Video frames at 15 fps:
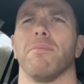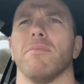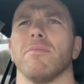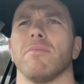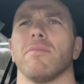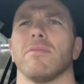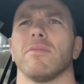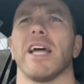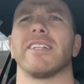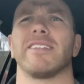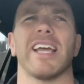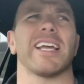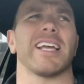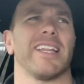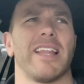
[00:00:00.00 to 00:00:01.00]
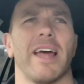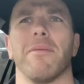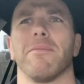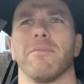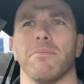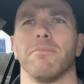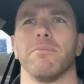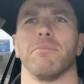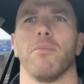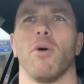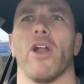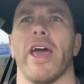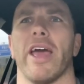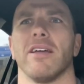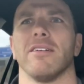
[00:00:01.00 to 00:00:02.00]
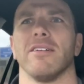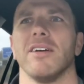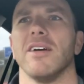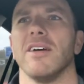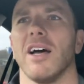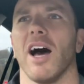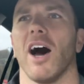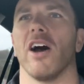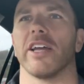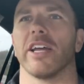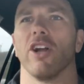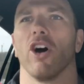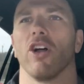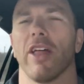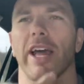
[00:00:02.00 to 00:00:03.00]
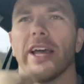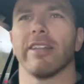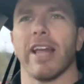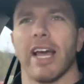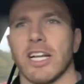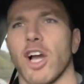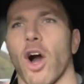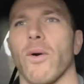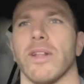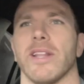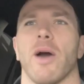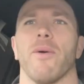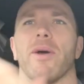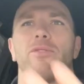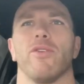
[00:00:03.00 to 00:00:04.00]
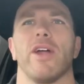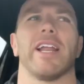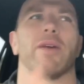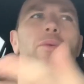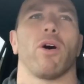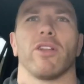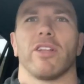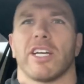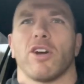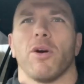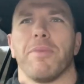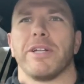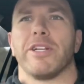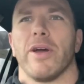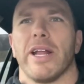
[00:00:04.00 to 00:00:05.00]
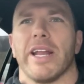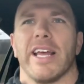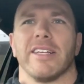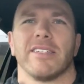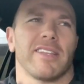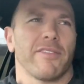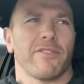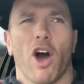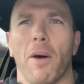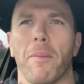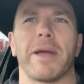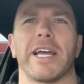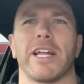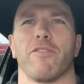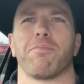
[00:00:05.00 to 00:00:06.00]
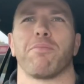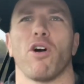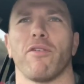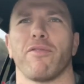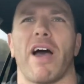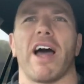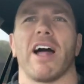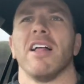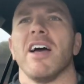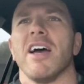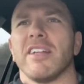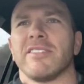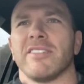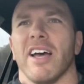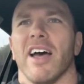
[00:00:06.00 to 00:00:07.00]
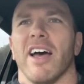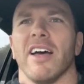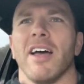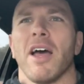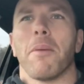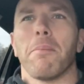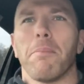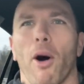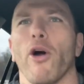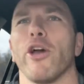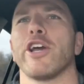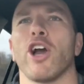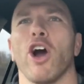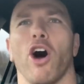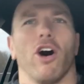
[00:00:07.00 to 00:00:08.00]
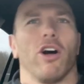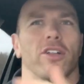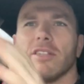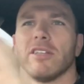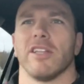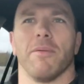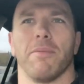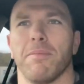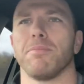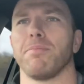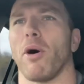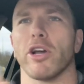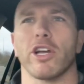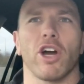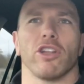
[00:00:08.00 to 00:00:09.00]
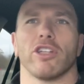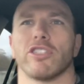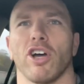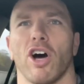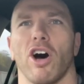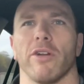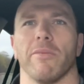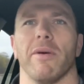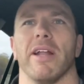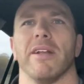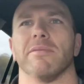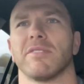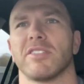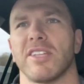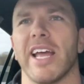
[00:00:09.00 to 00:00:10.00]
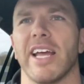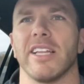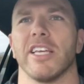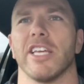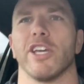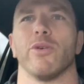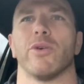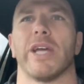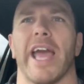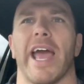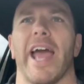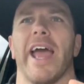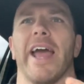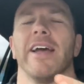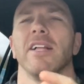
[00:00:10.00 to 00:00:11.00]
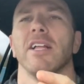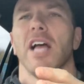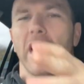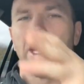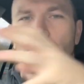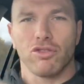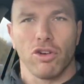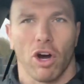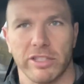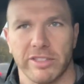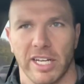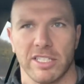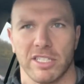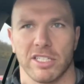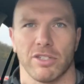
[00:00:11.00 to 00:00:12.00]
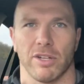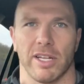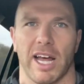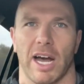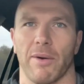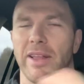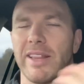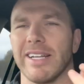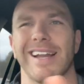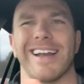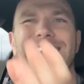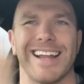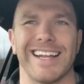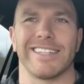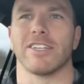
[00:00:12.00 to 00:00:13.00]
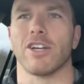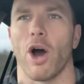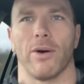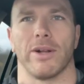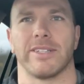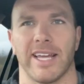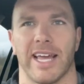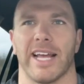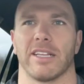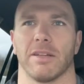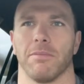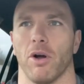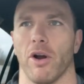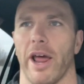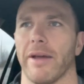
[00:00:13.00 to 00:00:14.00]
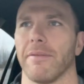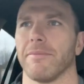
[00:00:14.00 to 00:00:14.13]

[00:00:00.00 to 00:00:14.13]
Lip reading: they're taking their money. They're going there when really what they could be doing is they've got a big enough profile to boycott the tournament, stay in the UK and draw attention to it that way. They didn't need to go and take the money.